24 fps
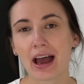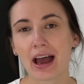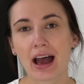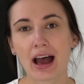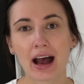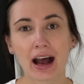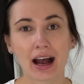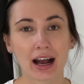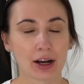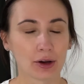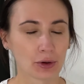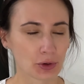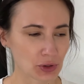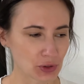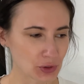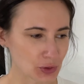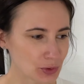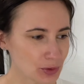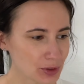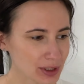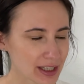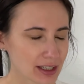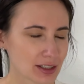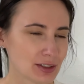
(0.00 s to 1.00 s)
how you
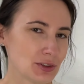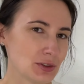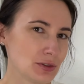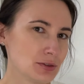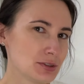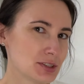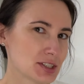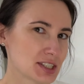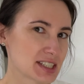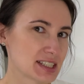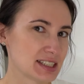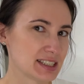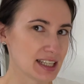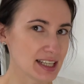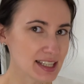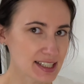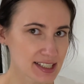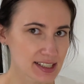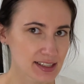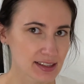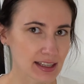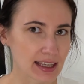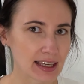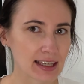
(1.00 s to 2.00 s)
can use these
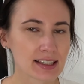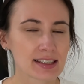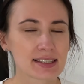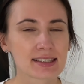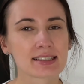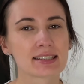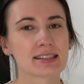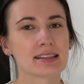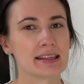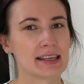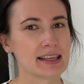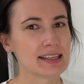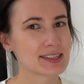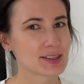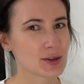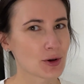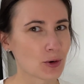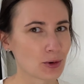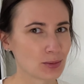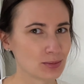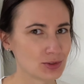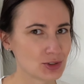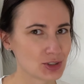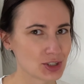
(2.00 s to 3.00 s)
things, these
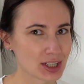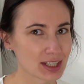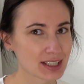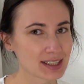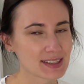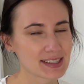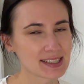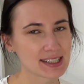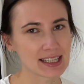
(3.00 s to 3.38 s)
objects,